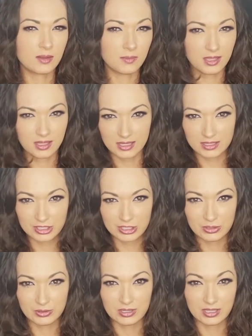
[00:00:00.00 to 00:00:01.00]
to be an
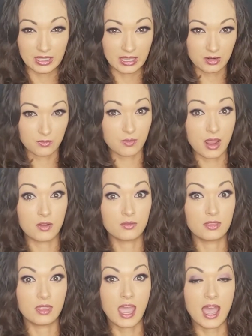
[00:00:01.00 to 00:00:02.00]
issue to get
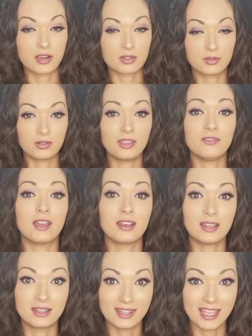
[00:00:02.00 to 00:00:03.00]
around the actual
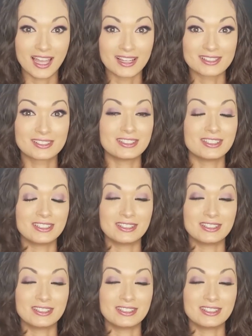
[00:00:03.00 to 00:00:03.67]
event and the actual,